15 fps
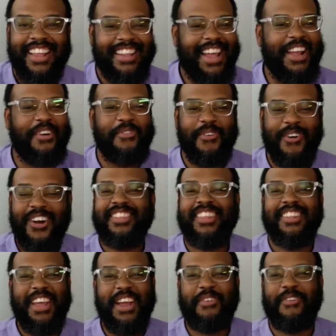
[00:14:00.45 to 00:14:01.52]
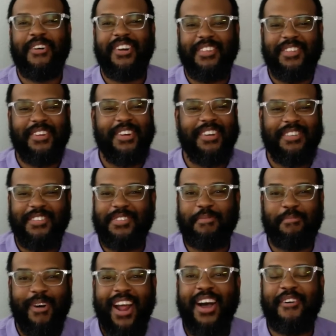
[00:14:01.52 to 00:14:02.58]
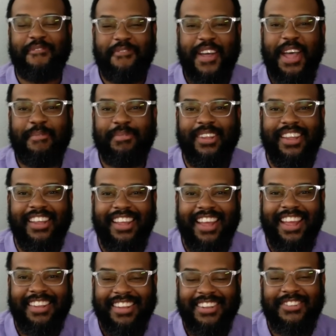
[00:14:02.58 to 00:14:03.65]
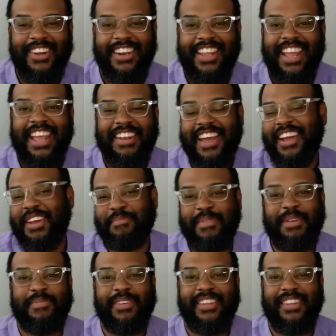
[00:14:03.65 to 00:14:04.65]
Like work the network of the Brown family and then try to gain that commitment.